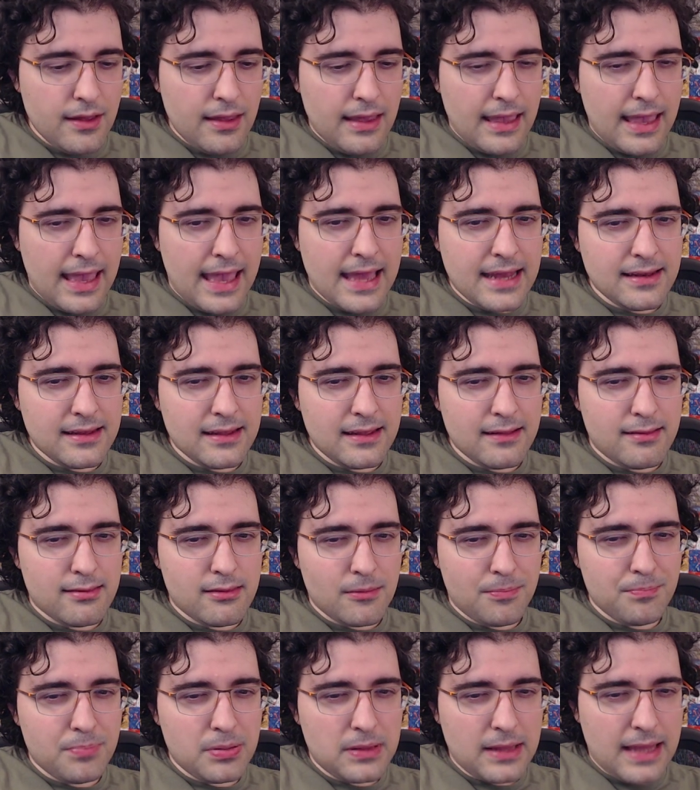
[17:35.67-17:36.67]
and it's a
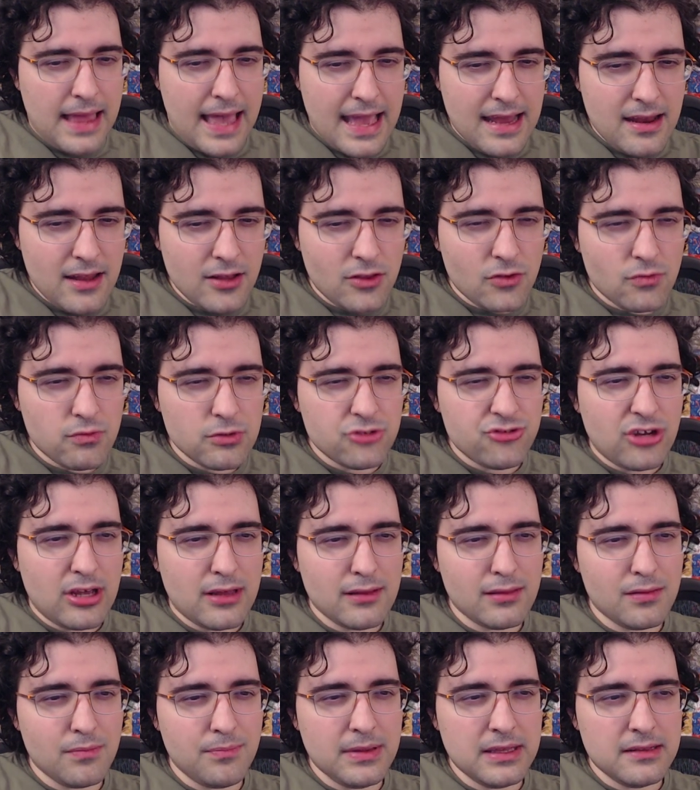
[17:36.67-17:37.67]
planet which
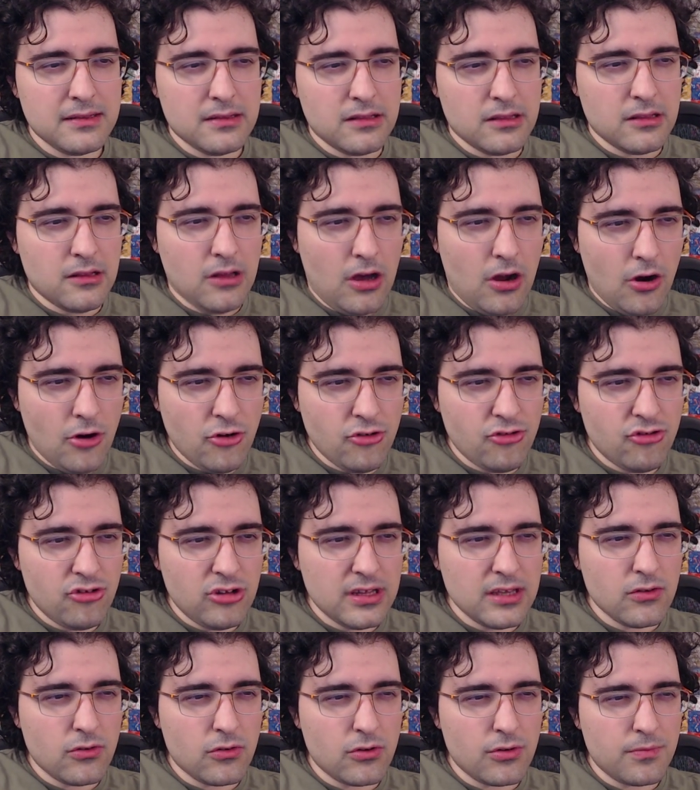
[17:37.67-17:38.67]
has been
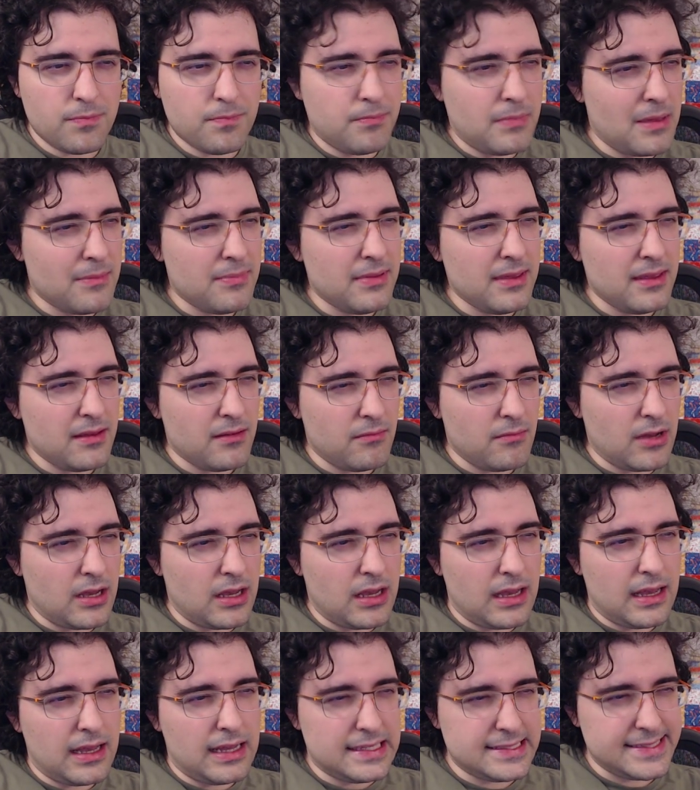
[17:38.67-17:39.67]
largely, or maybe
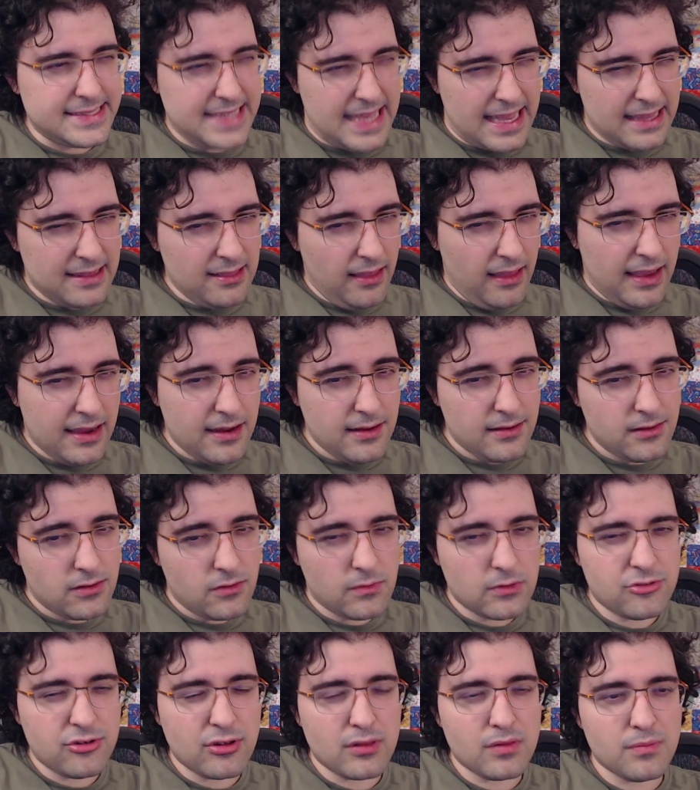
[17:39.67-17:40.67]
uh, a satellite,
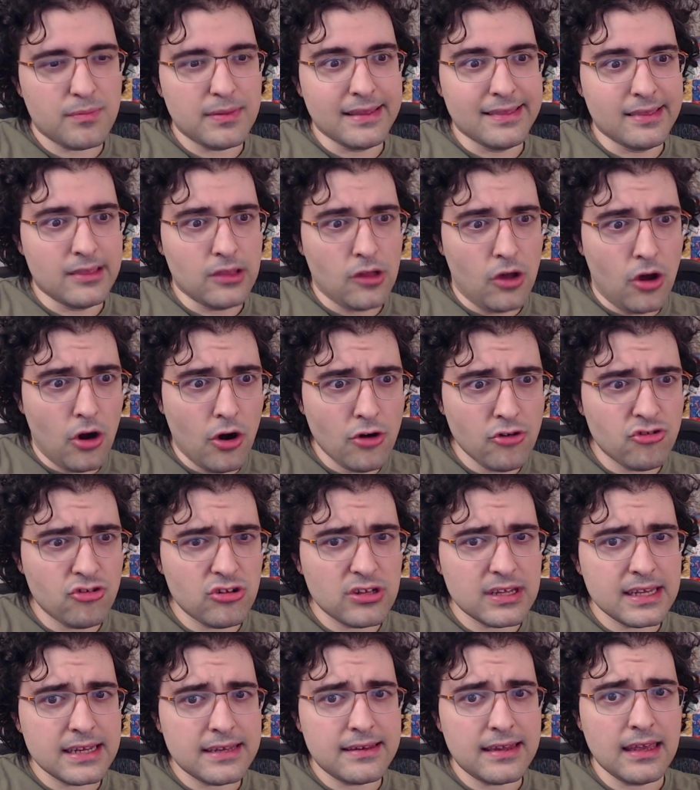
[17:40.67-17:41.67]
which has been
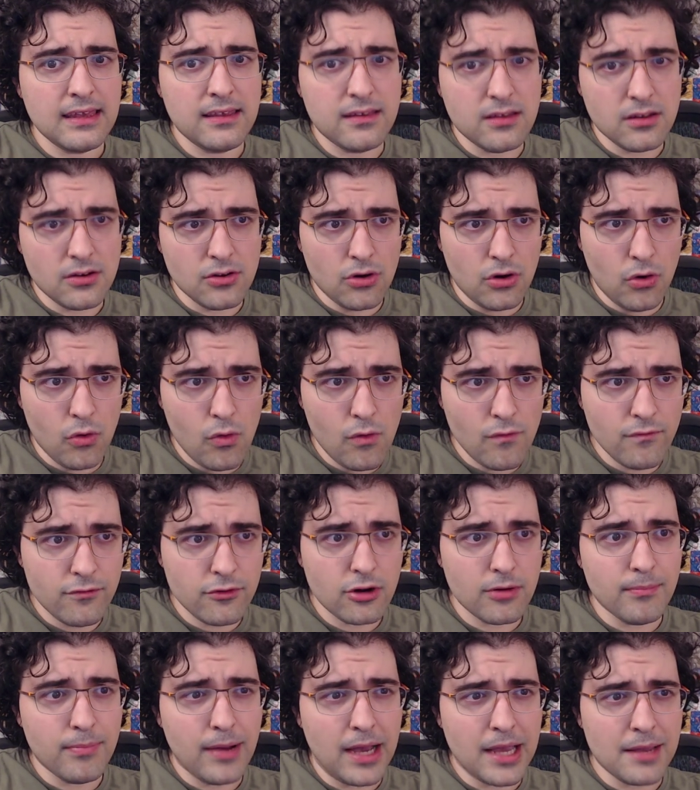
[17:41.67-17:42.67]
largely taken
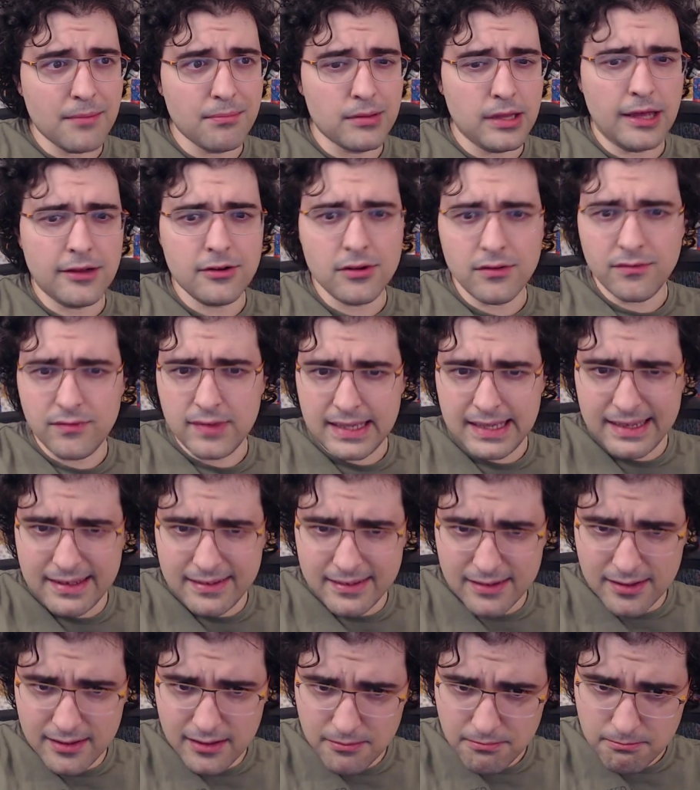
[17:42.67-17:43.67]
over by Blood of
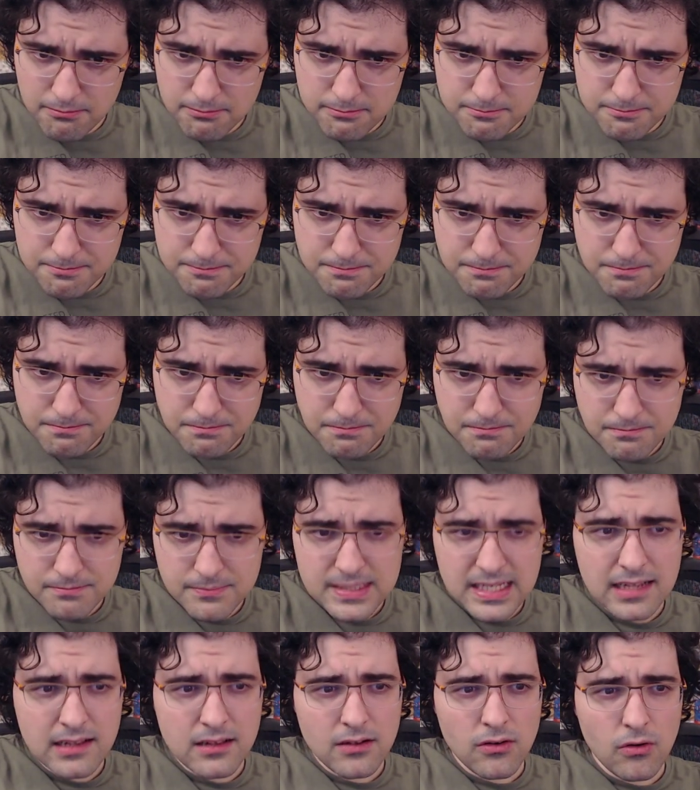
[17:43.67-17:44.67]
Eden.
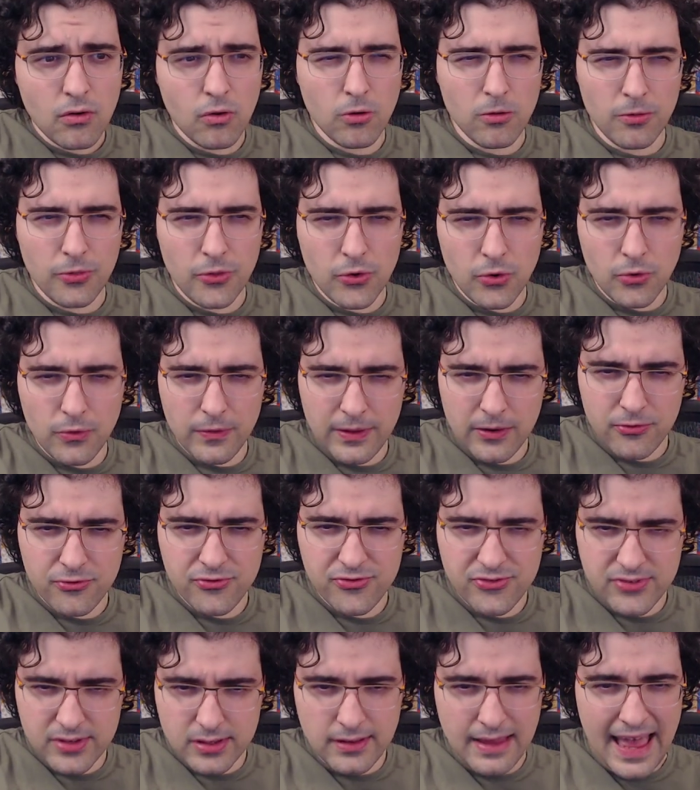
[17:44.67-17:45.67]
Although there's
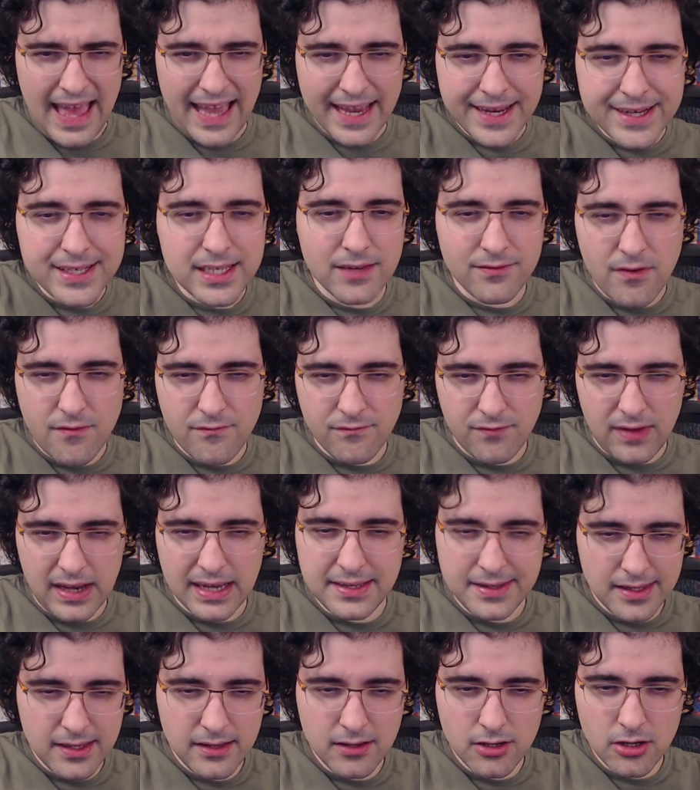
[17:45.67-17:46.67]
still active
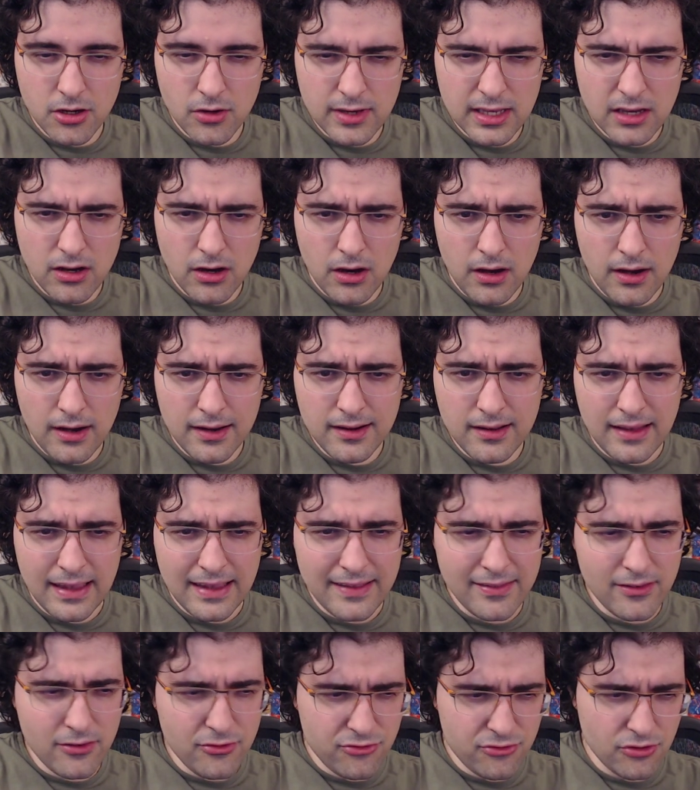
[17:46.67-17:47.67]
fighting going on,
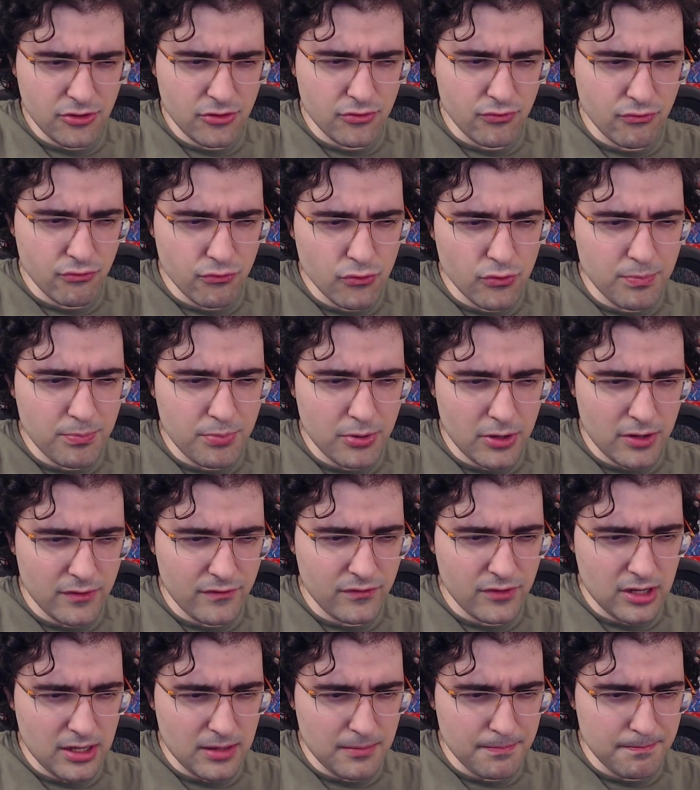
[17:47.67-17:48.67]
like there's a group
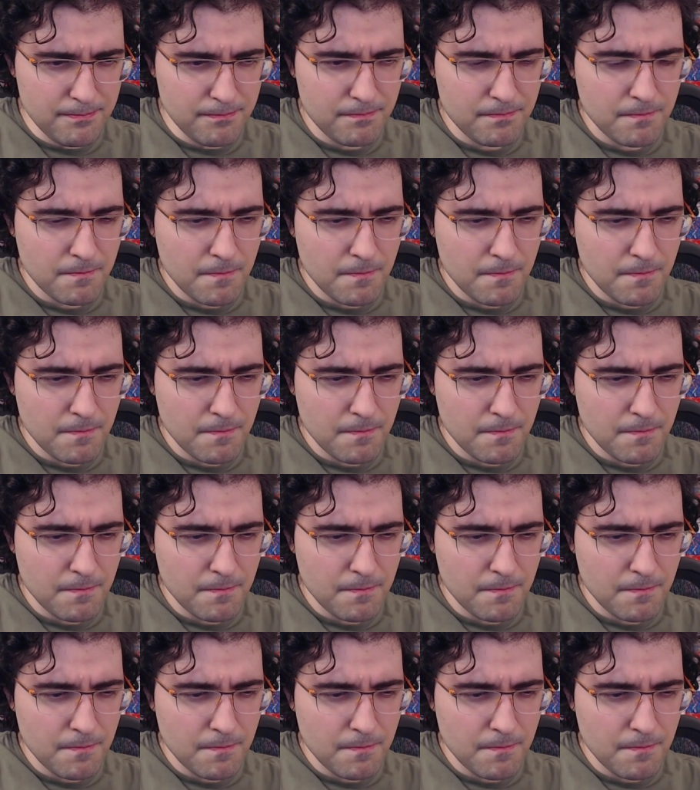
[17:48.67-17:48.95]
of um,